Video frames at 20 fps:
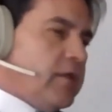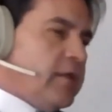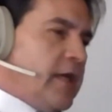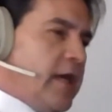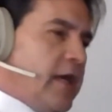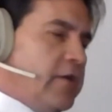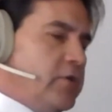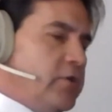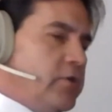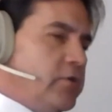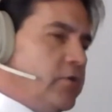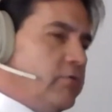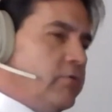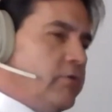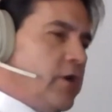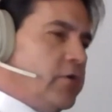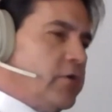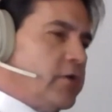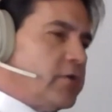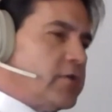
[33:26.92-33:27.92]
can you do
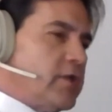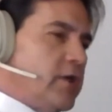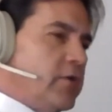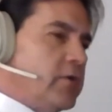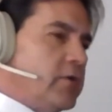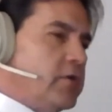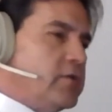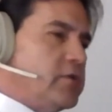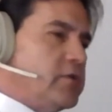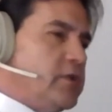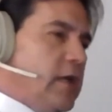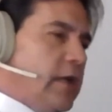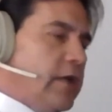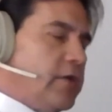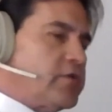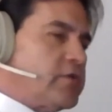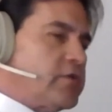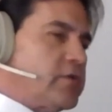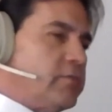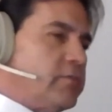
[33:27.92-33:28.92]
voting tokens?
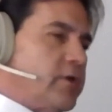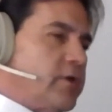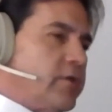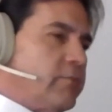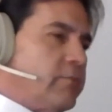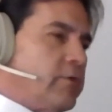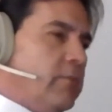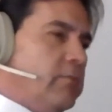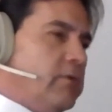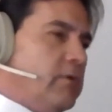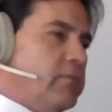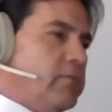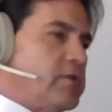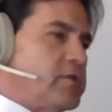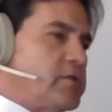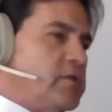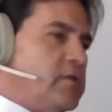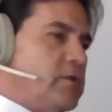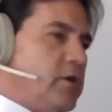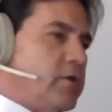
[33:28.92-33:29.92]
Yes, but the problem
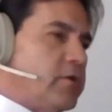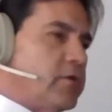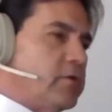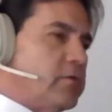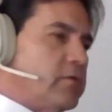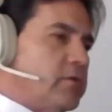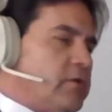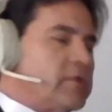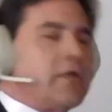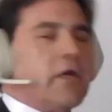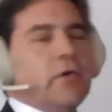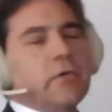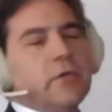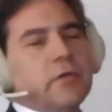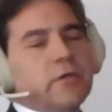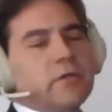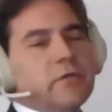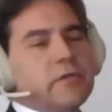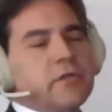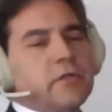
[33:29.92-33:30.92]
is not the
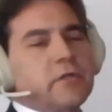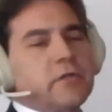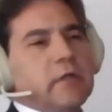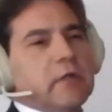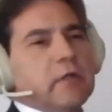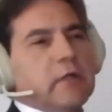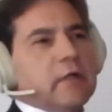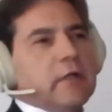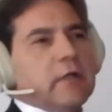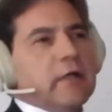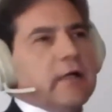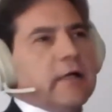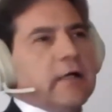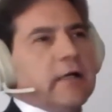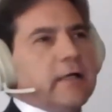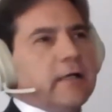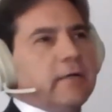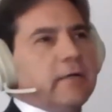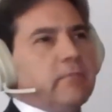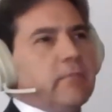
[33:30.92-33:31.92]
tokens.
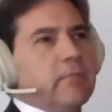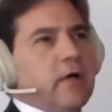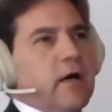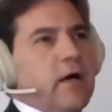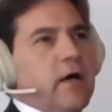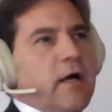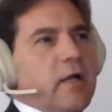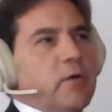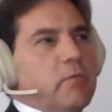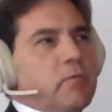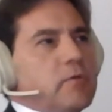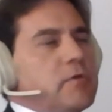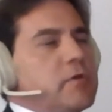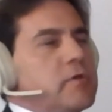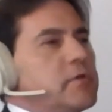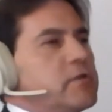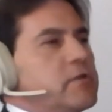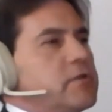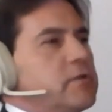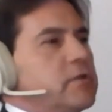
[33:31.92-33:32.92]
I
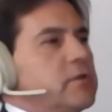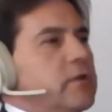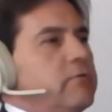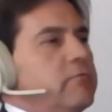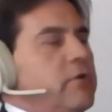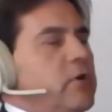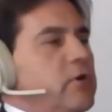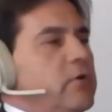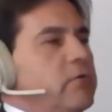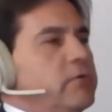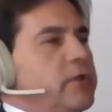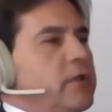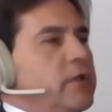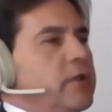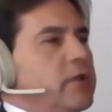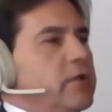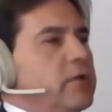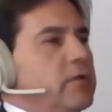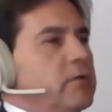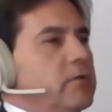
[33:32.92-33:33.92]
was involved
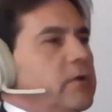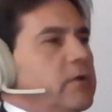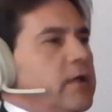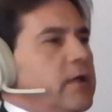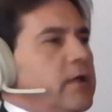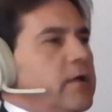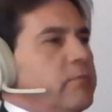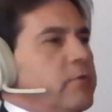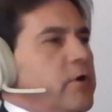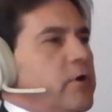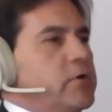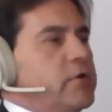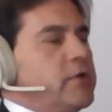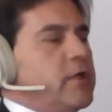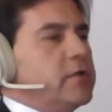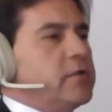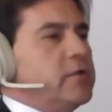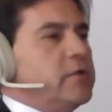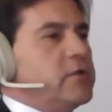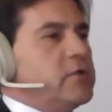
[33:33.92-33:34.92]
in a
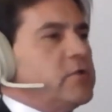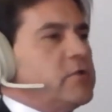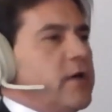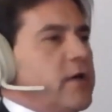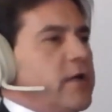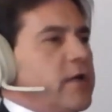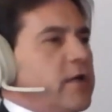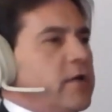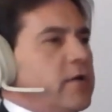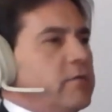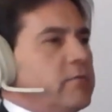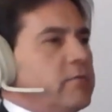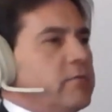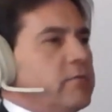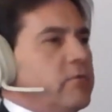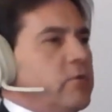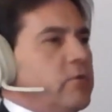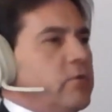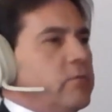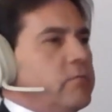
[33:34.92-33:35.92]
project in Australia
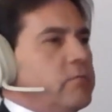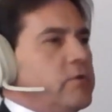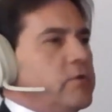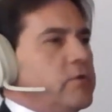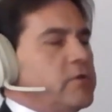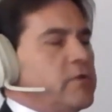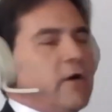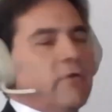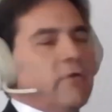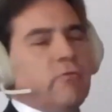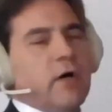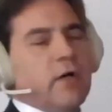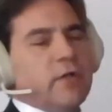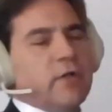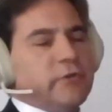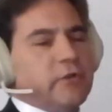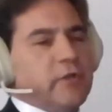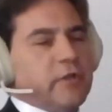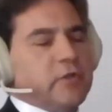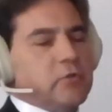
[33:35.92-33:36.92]
for New South
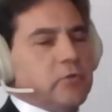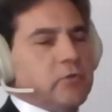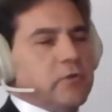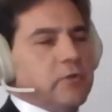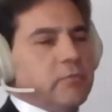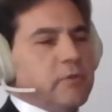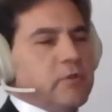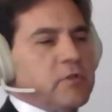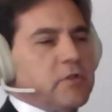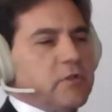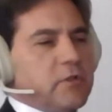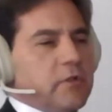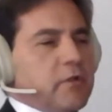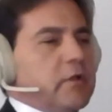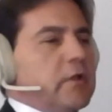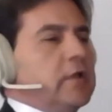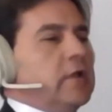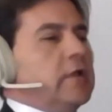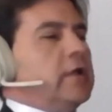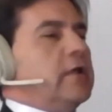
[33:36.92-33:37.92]
Wales Electoral Commission
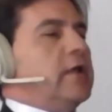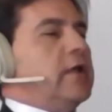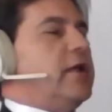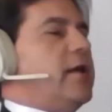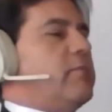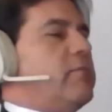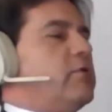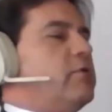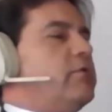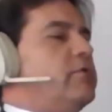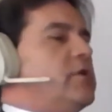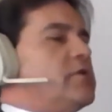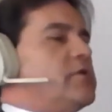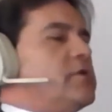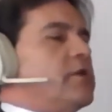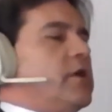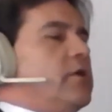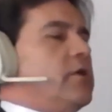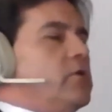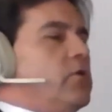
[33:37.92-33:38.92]
a number of years
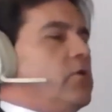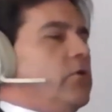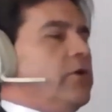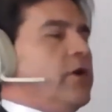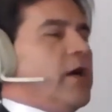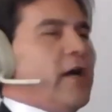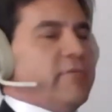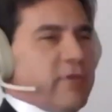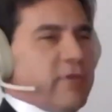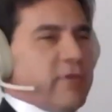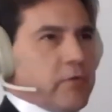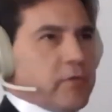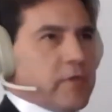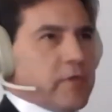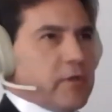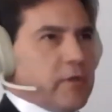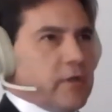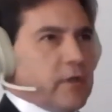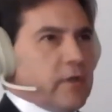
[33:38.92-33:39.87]
ago called iVote.